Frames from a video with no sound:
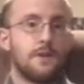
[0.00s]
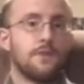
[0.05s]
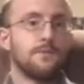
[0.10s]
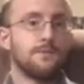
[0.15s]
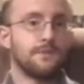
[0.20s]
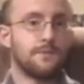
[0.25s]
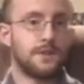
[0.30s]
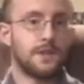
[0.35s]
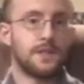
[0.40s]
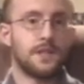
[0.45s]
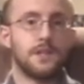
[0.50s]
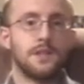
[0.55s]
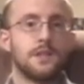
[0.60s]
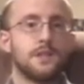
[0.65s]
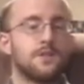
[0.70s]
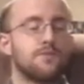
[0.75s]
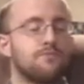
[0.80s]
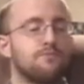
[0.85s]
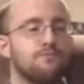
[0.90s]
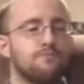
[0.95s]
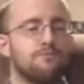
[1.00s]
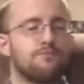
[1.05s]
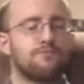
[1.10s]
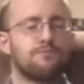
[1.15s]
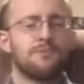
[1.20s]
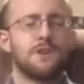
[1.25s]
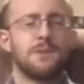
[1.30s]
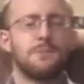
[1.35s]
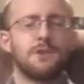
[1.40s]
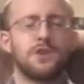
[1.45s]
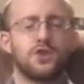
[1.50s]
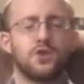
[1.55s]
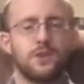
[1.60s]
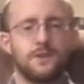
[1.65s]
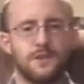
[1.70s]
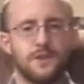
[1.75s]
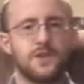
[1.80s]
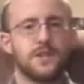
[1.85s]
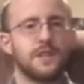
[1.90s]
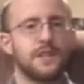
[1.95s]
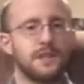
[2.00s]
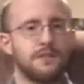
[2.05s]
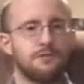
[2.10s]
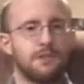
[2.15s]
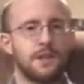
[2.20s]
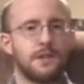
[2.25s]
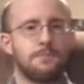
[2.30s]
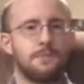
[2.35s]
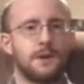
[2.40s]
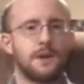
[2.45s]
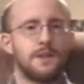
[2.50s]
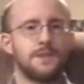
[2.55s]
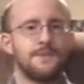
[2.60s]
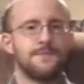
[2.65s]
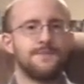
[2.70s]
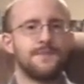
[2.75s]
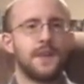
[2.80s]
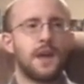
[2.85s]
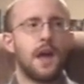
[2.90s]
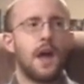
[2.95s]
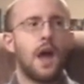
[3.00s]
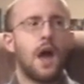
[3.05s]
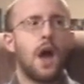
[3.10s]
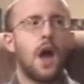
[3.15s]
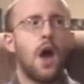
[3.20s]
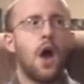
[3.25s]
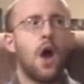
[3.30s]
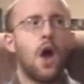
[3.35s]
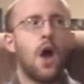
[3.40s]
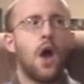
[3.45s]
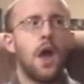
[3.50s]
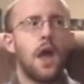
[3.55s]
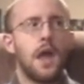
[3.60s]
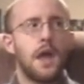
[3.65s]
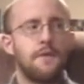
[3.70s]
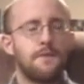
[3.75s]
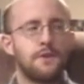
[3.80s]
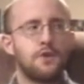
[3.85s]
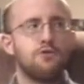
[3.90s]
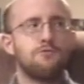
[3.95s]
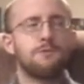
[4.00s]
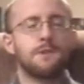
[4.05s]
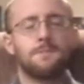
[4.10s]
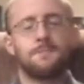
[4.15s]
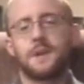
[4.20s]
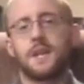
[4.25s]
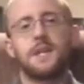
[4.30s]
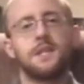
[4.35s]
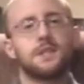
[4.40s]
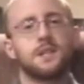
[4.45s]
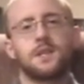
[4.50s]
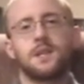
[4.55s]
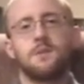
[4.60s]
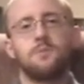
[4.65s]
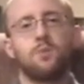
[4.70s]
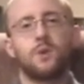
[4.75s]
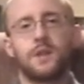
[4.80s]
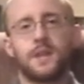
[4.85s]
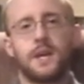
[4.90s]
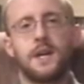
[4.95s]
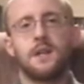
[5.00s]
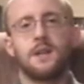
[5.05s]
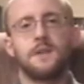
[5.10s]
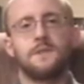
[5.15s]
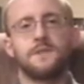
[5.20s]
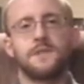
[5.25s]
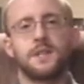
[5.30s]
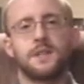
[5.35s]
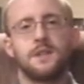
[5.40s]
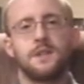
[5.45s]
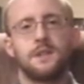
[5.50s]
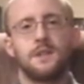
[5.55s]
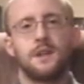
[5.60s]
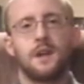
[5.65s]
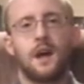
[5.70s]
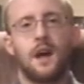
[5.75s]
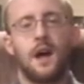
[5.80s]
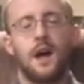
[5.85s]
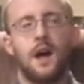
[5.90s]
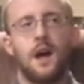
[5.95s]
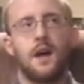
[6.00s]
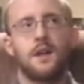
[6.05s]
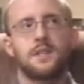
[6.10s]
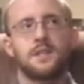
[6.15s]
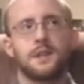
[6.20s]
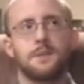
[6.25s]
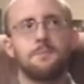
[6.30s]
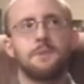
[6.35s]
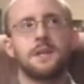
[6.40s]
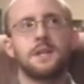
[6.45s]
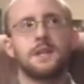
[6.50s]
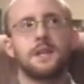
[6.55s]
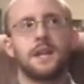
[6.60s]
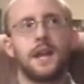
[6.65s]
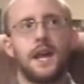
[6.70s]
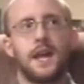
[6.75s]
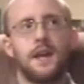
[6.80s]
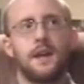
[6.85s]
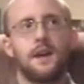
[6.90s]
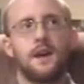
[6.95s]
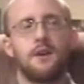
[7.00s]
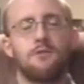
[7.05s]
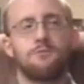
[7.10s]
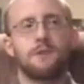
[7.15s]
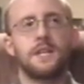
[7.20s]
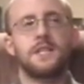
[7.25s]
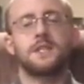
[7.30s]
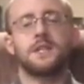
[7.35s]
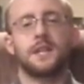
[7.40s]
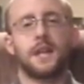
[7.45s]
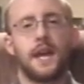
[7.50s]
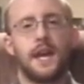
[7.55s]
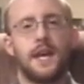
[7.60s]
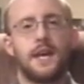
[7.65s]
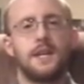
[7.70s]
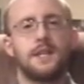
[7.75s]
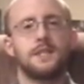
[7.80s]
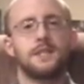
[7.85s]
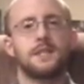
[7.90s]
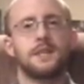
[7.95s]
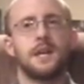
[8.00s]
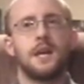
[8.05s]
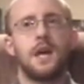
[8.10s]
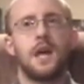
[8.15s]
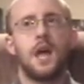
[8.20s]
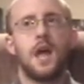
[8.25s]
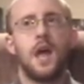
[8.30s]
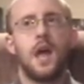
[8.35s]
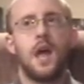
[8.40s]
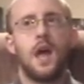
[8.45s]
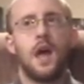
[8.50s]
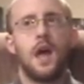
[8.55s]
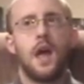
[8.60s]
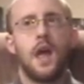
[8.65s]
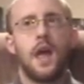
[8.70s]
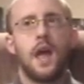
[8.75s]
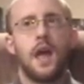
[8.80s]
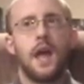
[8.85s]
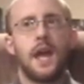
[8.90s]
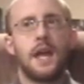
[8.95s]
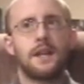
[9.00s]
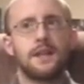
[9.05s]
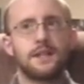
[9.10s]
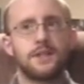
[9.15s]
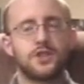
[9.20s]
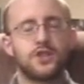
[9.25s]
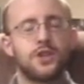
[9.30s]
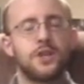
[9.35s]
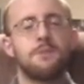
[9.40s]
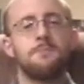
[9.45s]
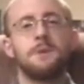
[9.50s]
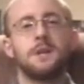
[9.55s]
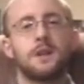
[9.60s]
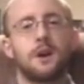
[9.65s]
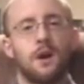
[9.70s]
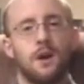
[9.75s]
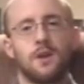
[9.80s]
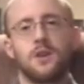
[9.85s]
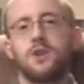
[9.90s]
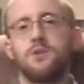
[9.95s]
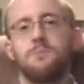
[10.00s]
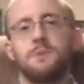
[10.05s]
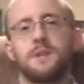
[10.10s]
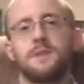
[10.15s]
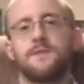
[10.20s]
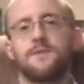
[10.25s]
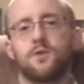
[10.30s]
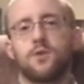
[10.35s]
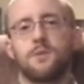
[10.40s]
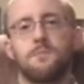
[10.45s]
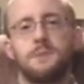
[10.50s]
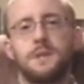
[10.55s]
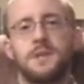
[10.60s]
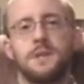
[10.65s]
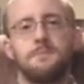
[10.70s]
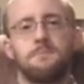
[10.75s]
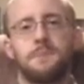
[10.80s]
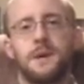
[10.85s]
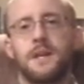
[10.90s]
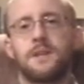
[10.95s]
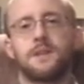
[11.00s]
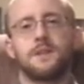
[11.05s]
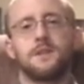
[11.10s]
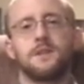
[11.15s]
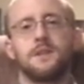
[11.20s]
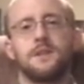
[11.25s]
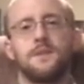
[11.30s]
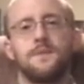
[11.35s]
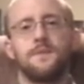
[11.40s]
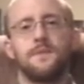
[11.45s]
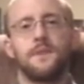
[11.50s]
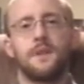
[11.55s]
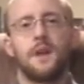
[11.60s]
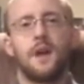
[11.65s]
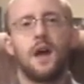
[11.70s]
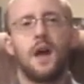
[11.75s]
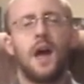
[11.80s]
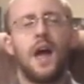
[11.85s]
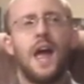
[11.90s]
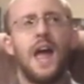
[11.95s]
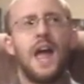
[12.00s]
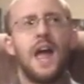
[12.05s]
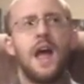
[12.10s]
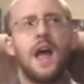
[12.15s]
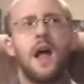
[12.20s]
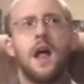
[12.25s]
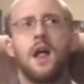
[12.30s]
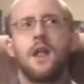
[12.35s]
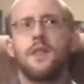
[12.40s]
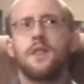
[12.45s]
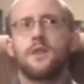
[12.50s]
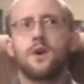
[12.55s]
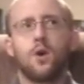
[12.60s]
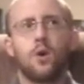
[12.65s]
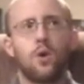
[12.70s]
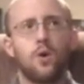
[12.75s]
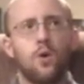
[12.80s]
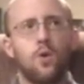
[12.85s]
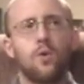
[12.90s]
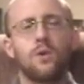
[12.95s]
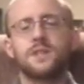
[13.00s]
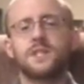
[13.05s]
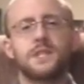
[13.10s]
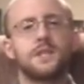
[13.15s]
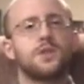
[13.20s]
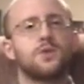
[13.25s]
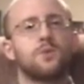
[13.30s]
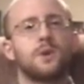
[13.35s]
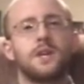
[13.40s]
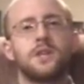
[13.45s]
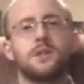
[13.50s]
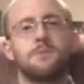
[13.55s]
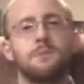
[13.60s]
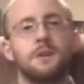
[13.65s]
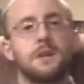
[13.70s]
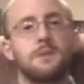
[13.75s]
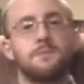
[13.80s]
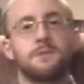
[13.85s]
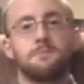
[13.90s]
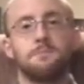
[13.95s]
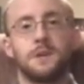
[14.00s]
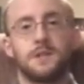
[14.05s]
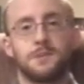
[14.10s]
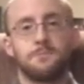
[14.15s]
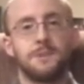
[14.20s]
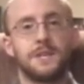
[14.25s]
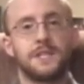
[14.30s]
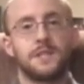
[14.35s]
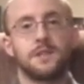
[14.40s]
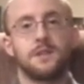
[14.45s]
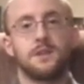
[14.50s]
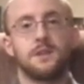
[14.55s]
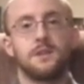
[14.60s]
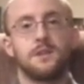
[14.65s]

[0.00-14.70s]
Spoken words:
This is pretty much universally agreed upon. If you replace them with elves, something that a race that has a legitimate argument for being better, the whole situation becomes much messier.